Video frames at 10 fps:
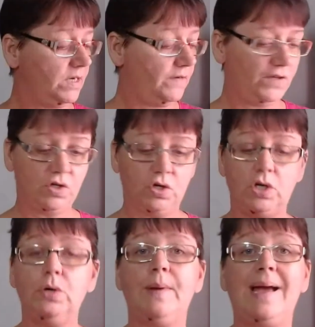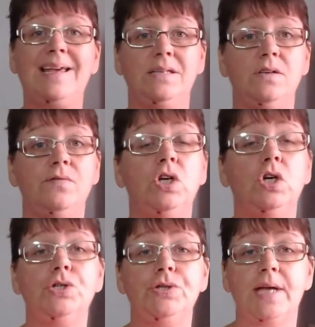and you've just got to look back at it, so you've only got
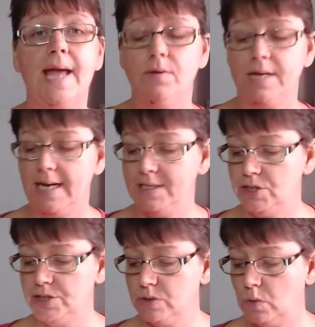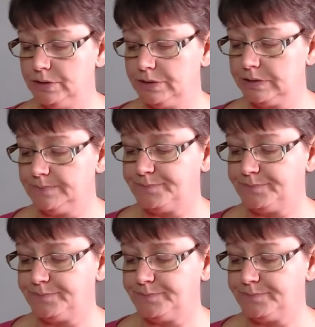to do the calculations once.